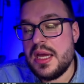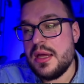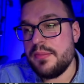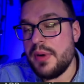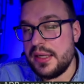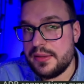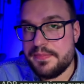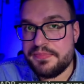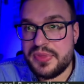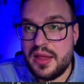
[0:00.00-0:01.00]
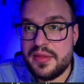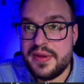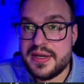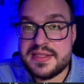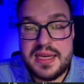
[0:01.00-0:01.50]
But there
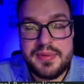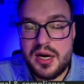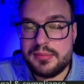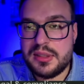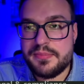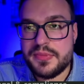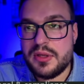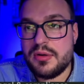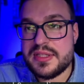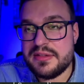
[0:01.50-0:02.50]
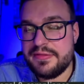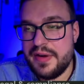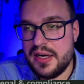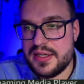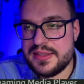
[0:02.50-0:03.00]
is a problem. On some
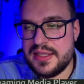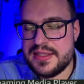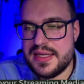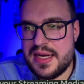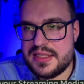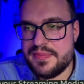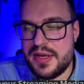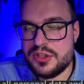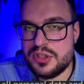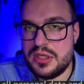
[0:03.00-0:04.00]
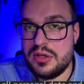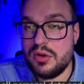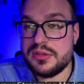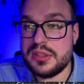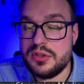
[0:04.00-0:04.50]
Fire Sticks, and especially
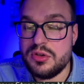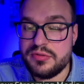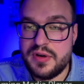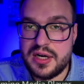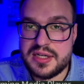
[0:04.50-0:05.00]
on the new Fire Stick